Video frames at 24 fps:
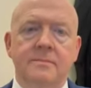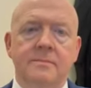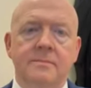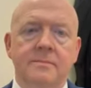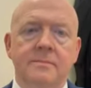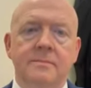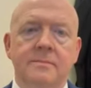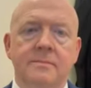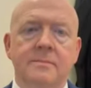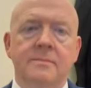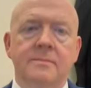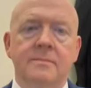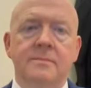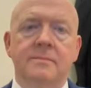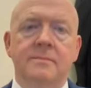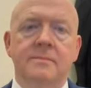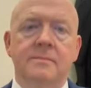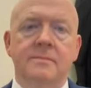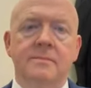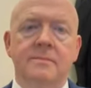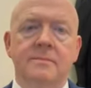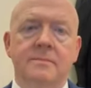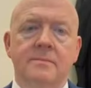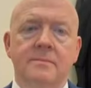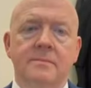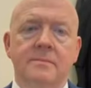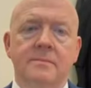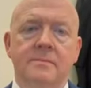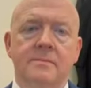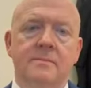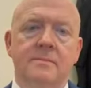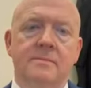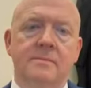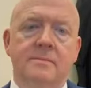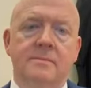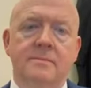
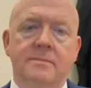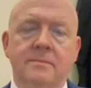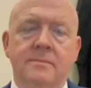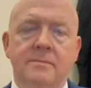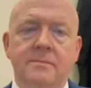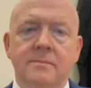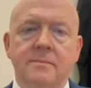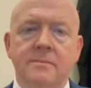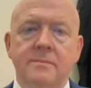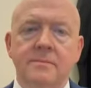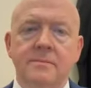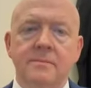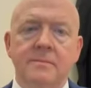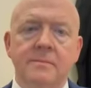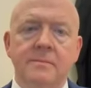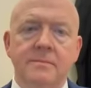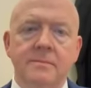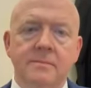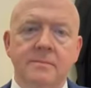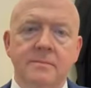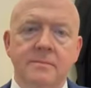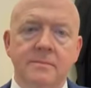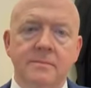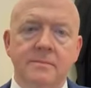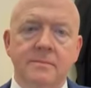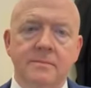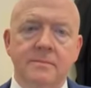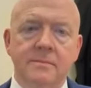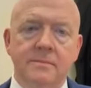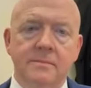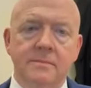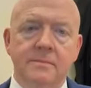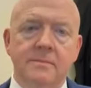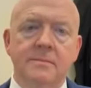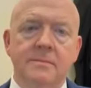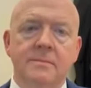
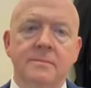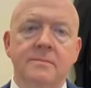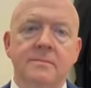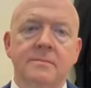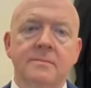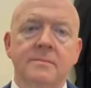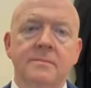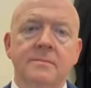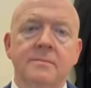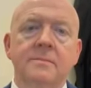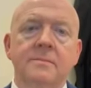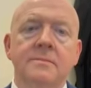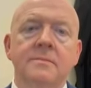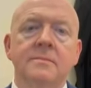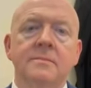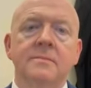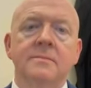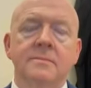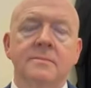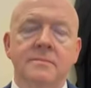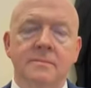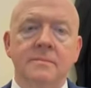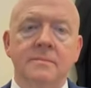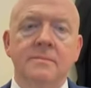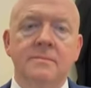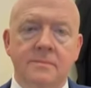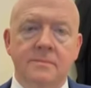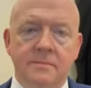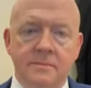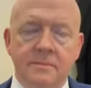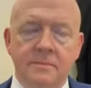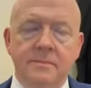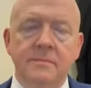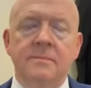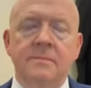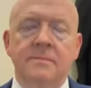
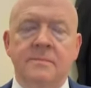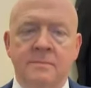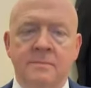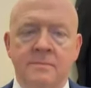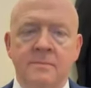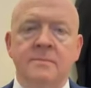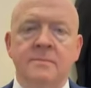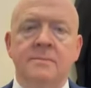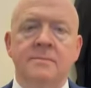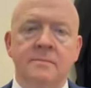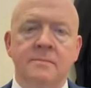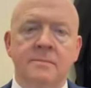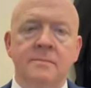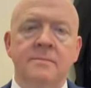The person shown says nothing.